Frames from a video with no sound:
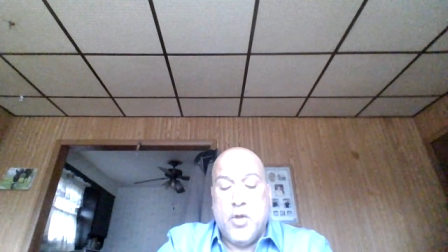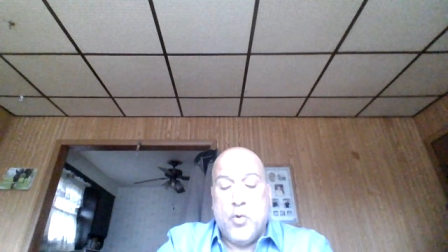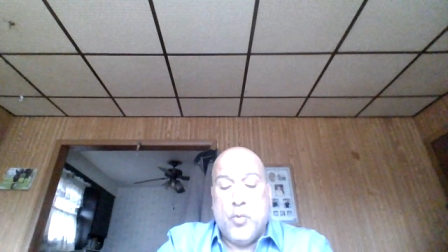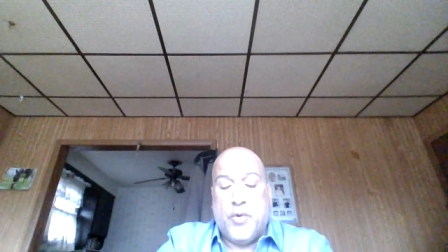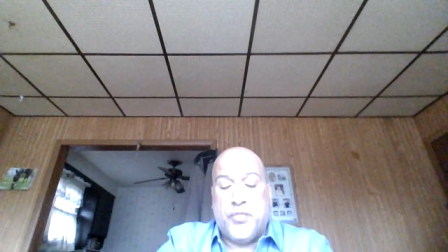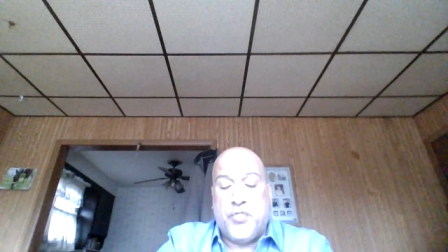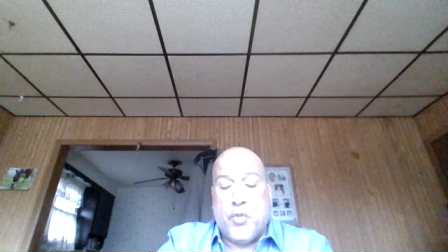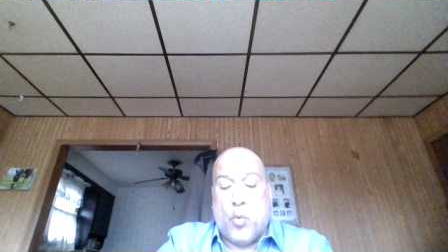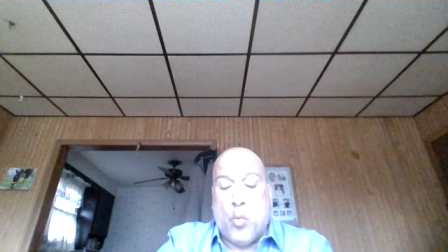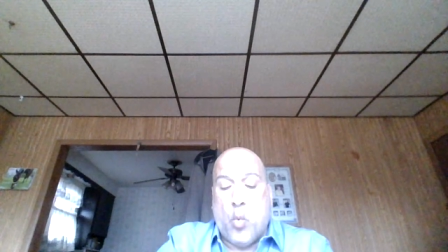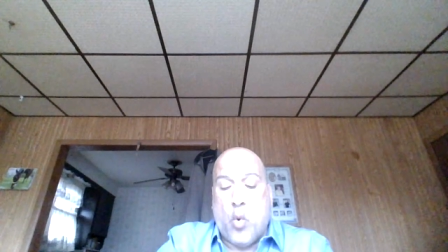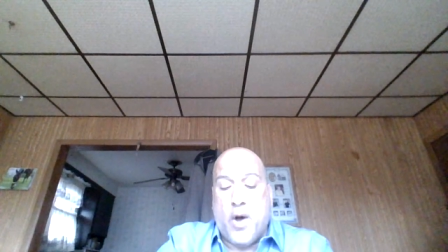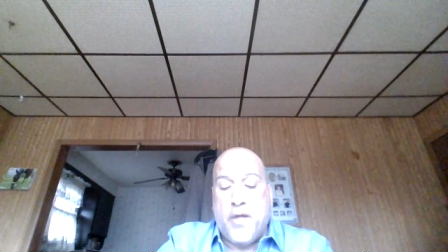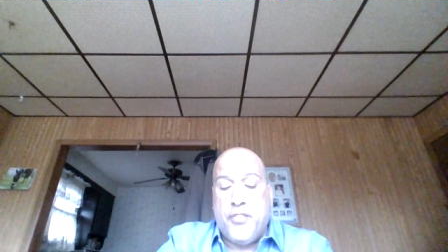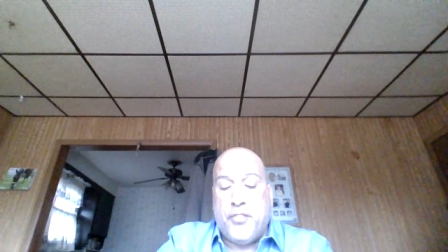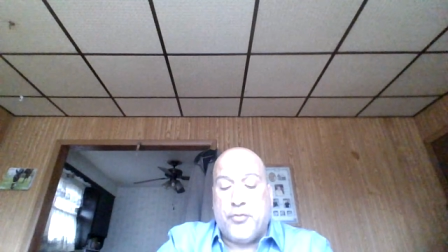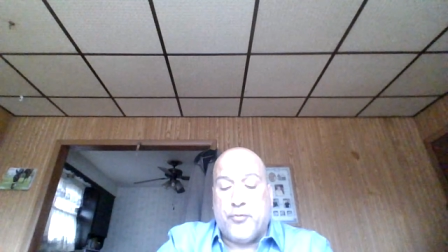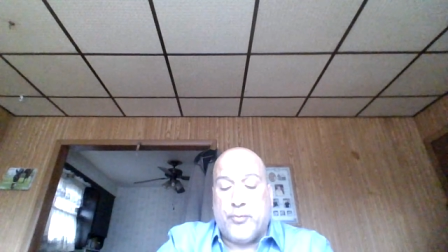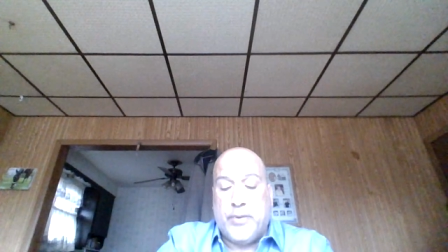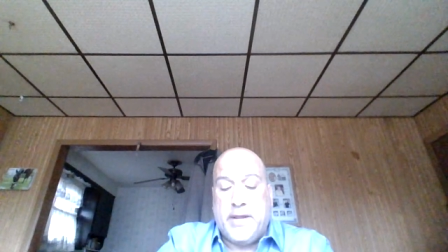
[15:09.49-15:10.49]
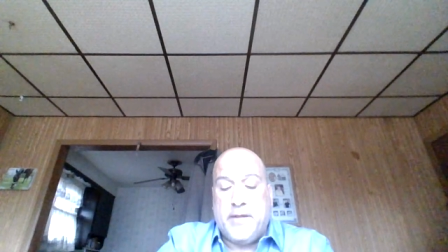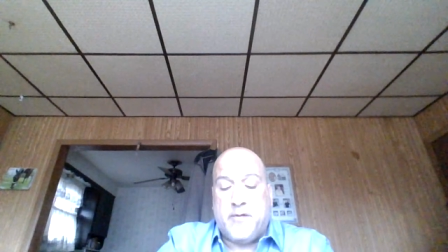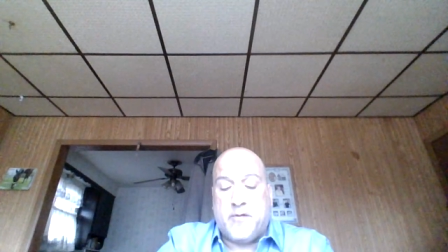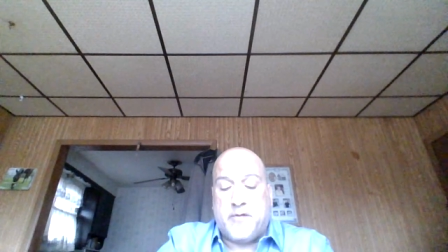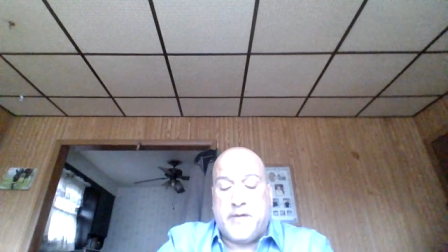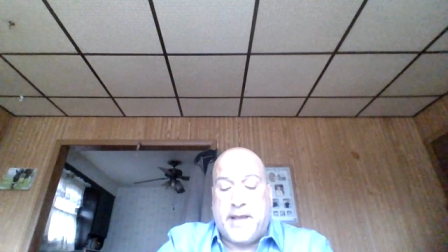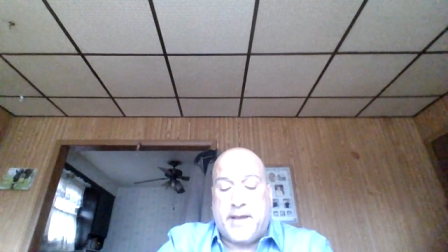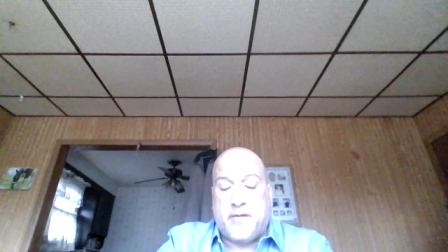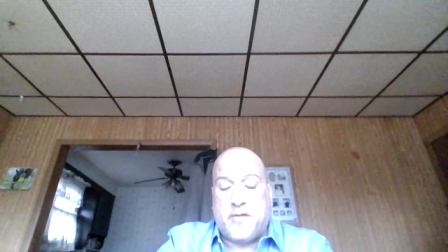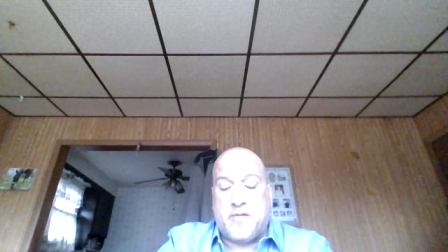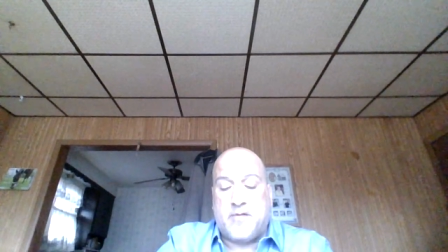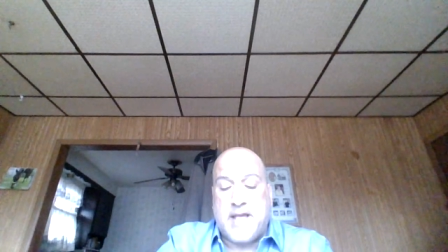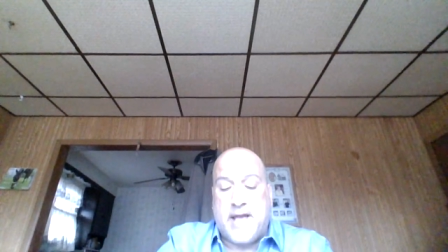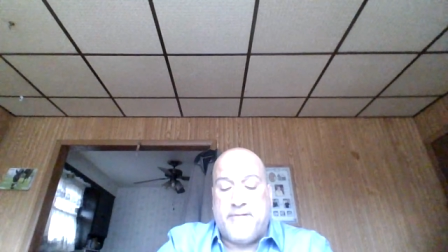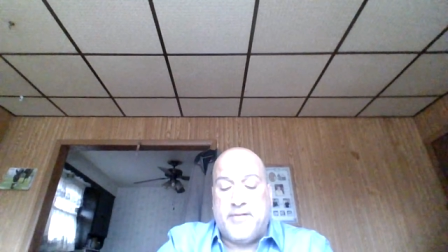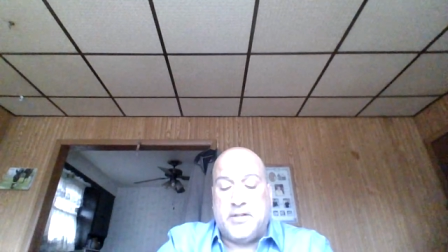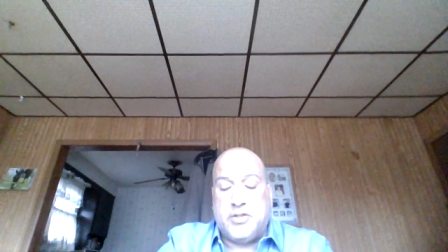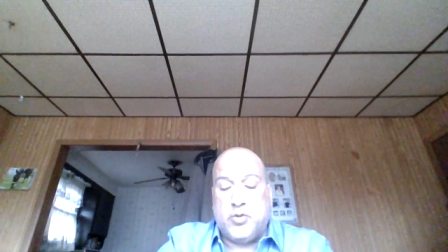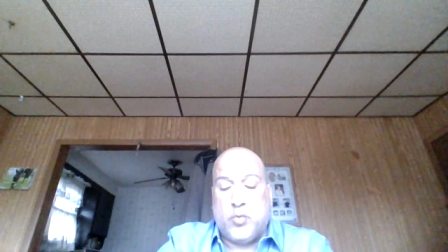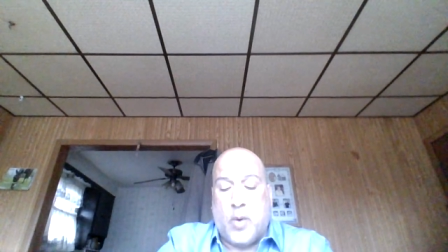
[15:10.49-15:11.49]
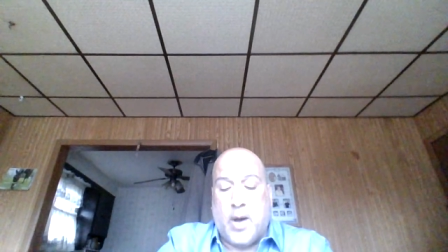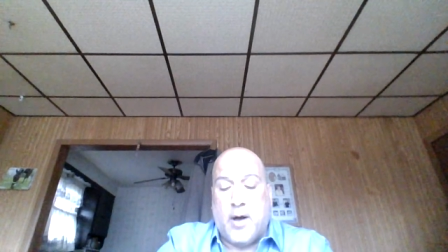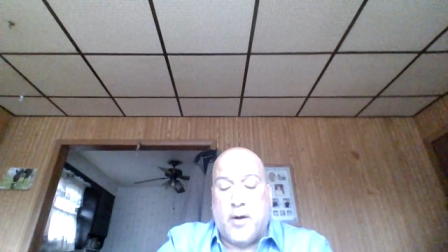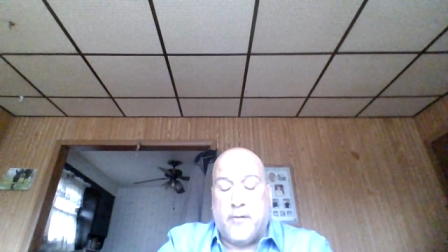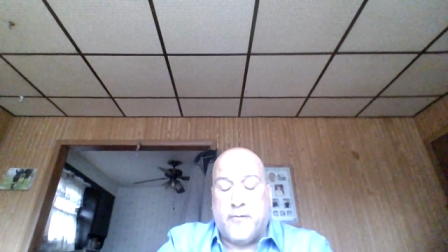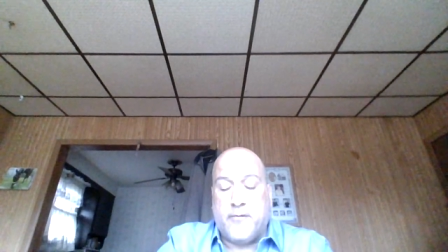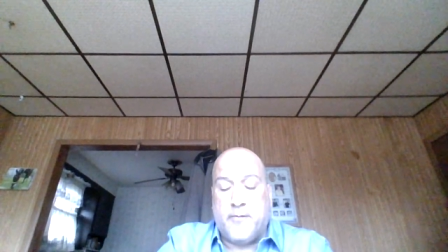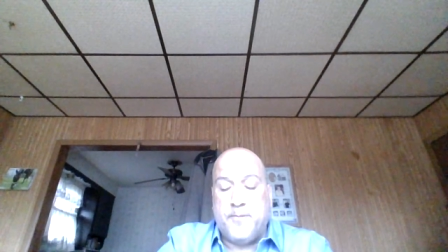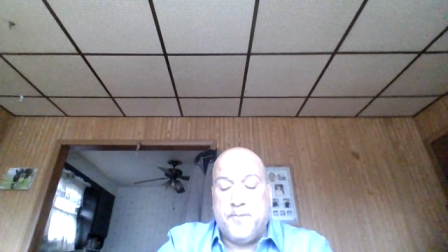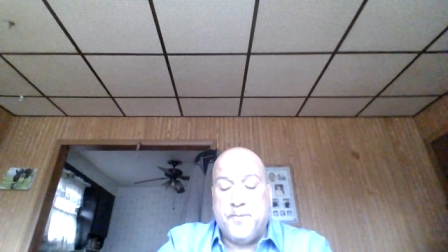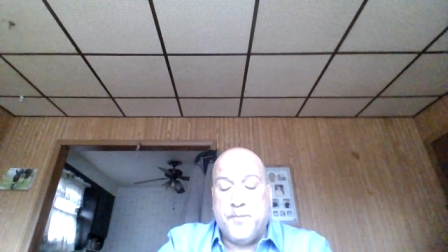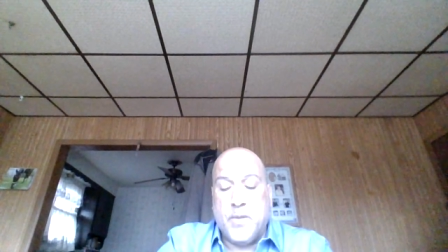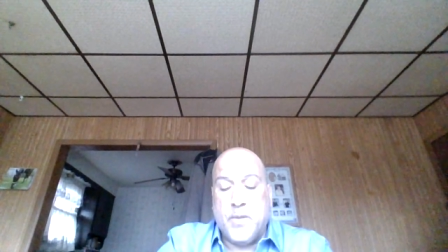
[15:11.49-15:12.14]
with the 1, 3, 6, 7, 12